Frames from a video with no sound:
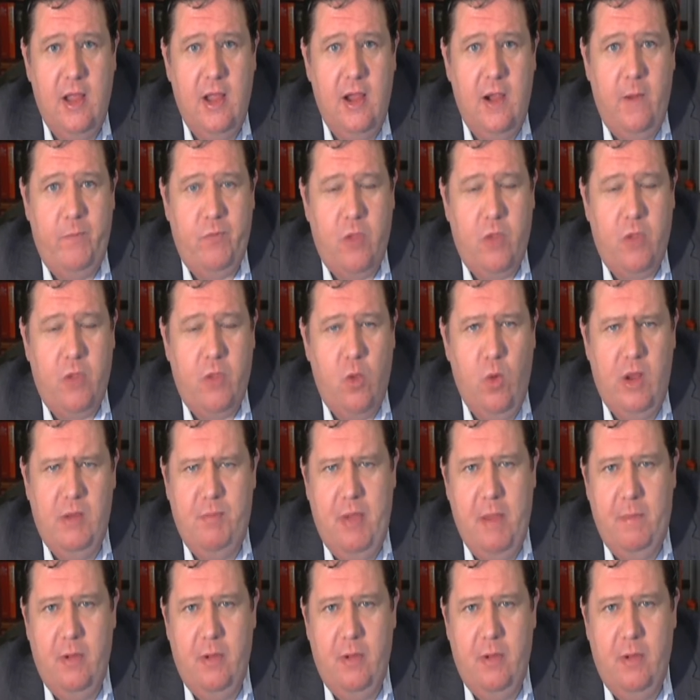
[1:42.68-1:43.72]
where
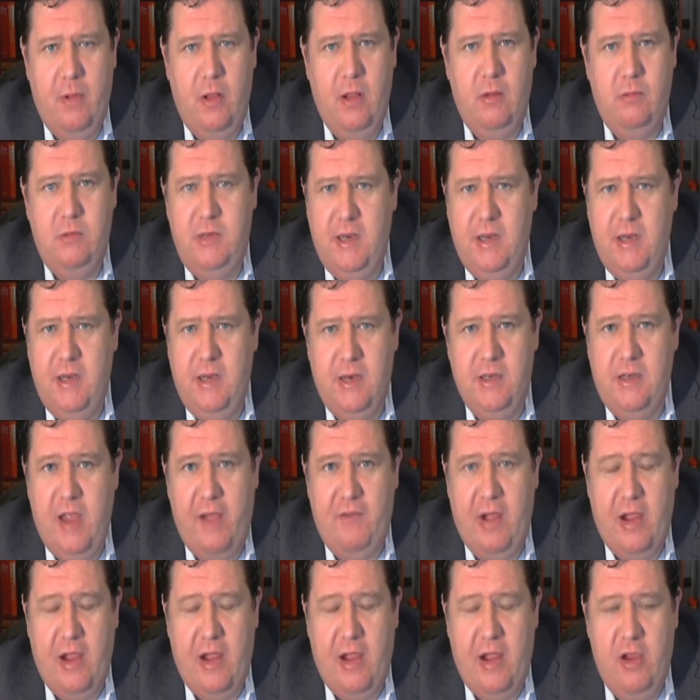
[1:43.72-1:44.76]
people didn't have
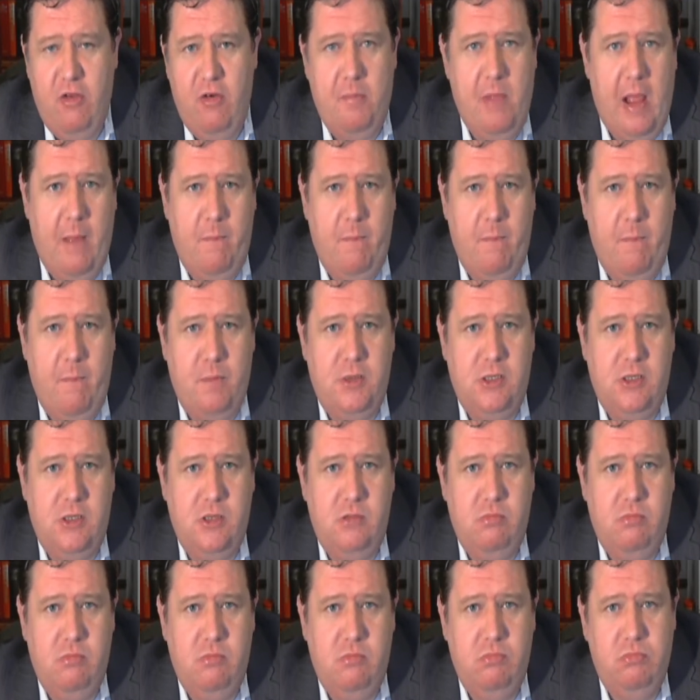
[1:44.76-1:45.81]
accurate maps,
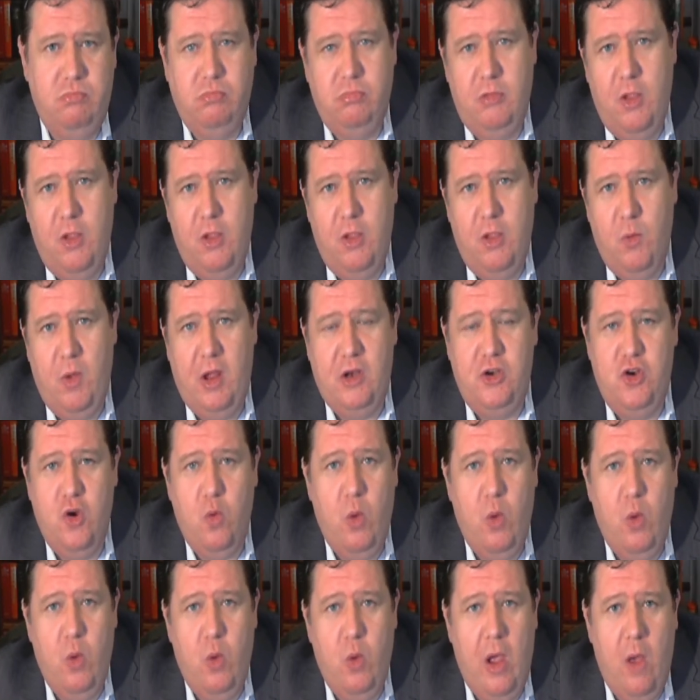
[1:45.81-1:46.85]
they weren't sure where
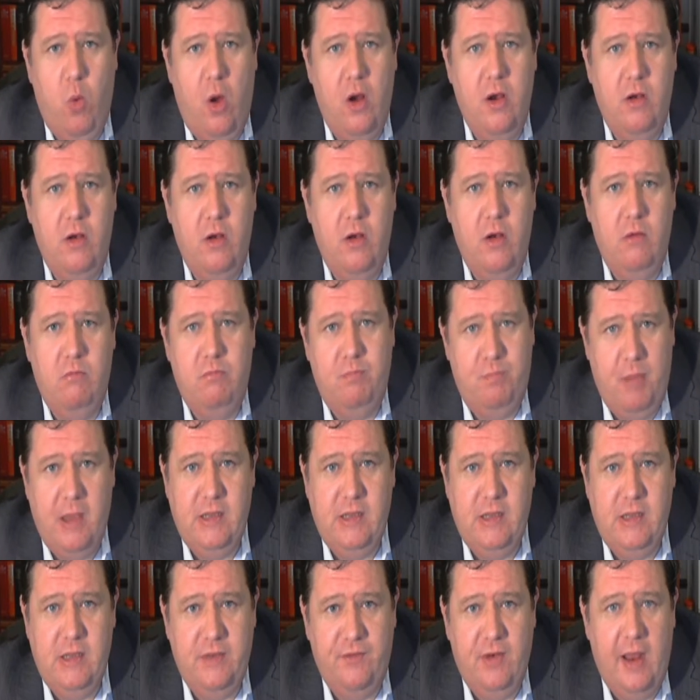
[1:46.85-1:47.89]
one piece of
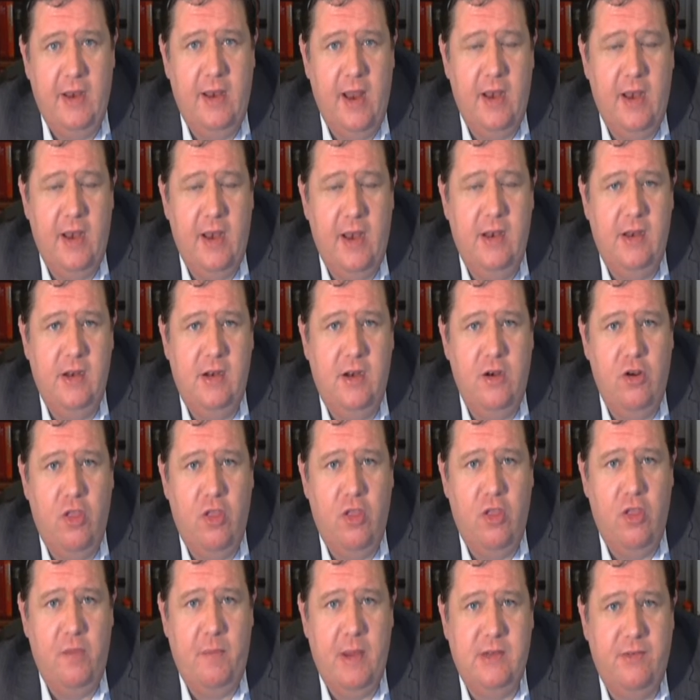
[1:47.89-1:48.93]
land ended, another piece
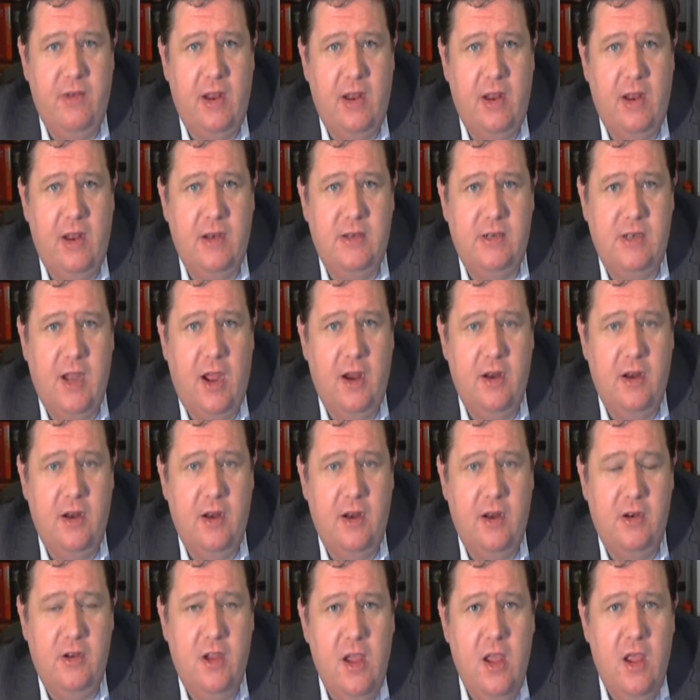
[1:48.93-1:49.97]
of land started,
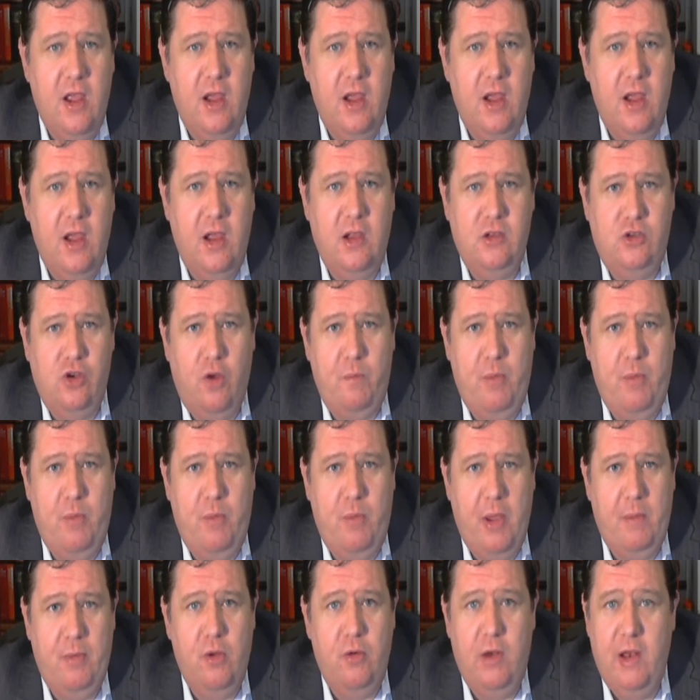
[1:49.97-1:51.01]
and so people
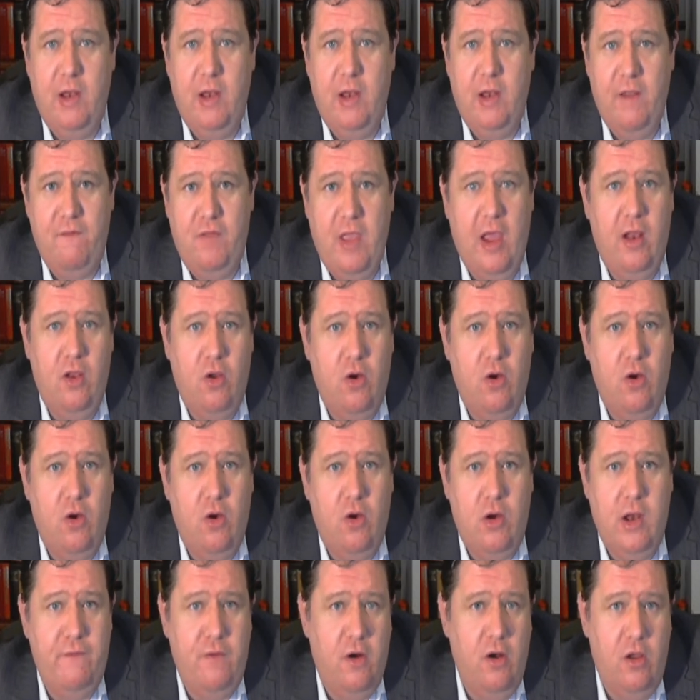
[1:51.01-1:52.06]
who'd lived there locally for
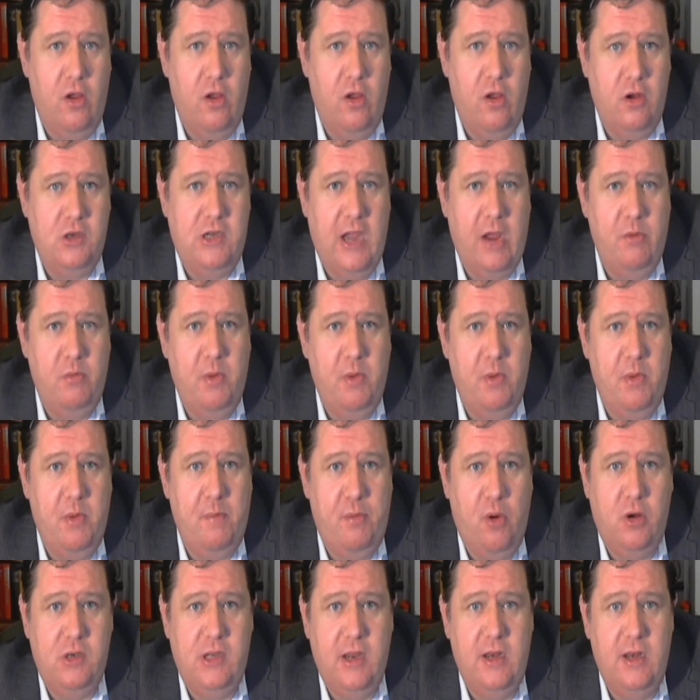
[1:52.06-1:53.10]
a long time would be brought
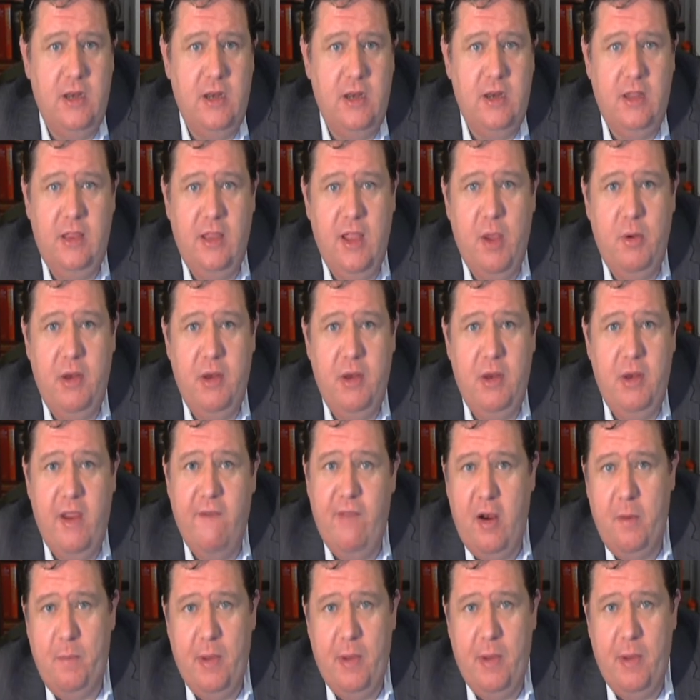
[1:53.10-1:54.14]
in and they would give their
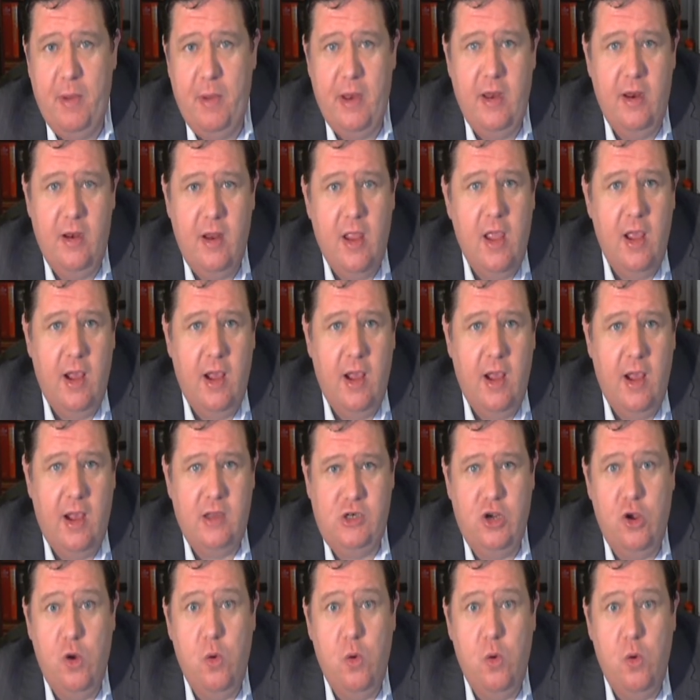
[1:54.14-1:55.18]
opinion as to who
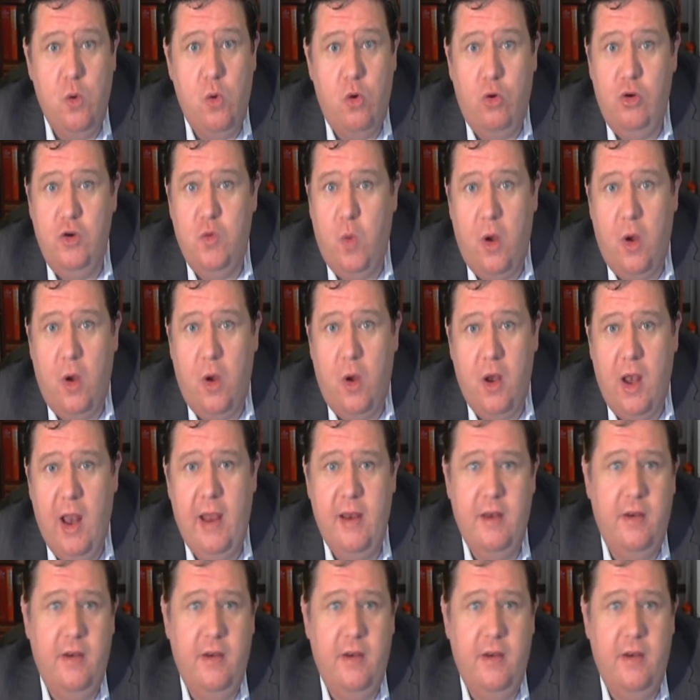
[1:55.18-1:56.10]
owned what land.